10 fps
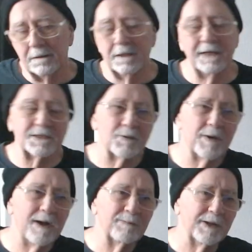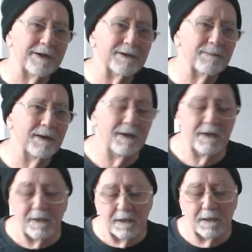That's the way I play them.
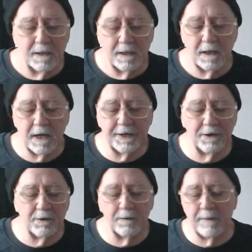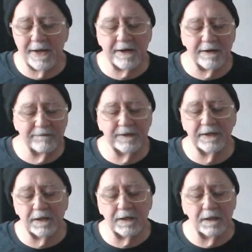I don't make
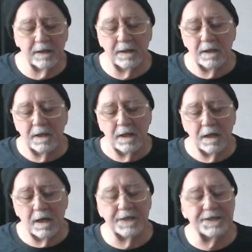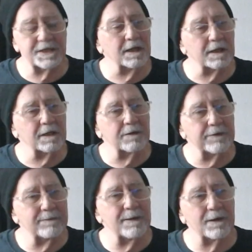everything a delicate
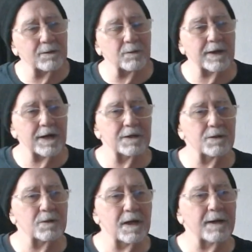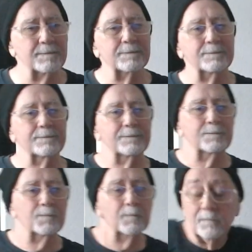rebound when I do that.
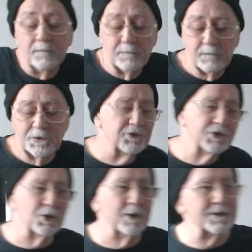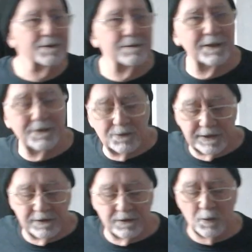It's your choice. You can do it
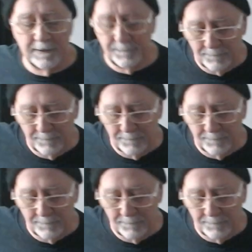either way.